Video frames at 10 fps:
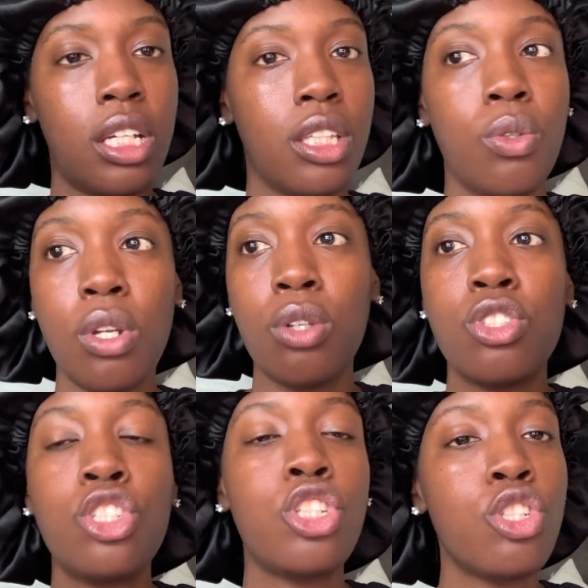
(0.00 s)
And, you know,
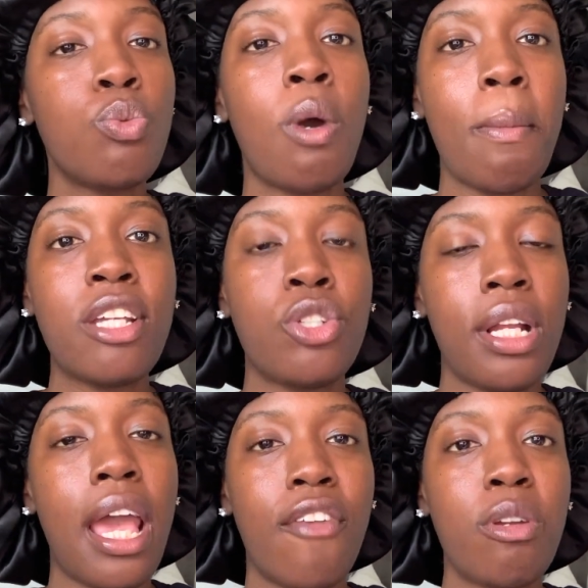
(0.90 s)
she just want to make sure
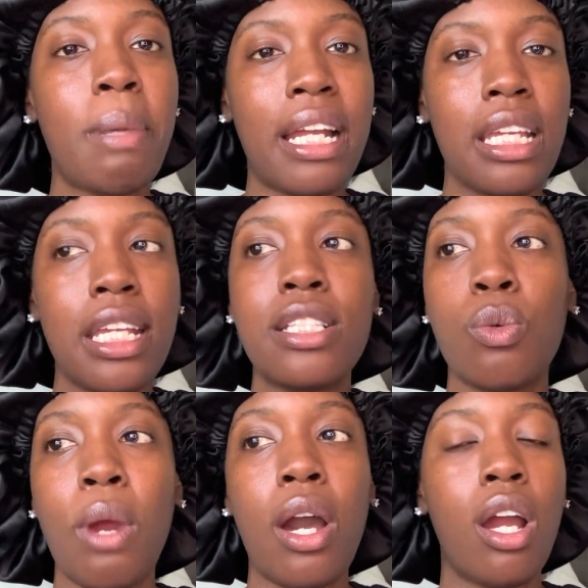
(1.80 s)
that everybody eats
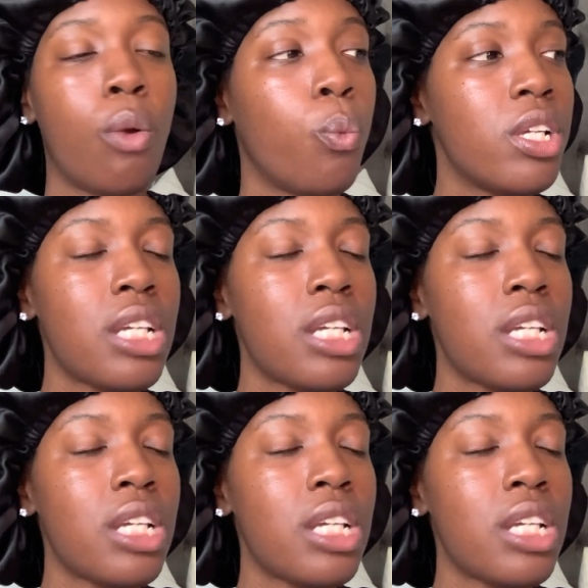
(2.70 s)
around her, which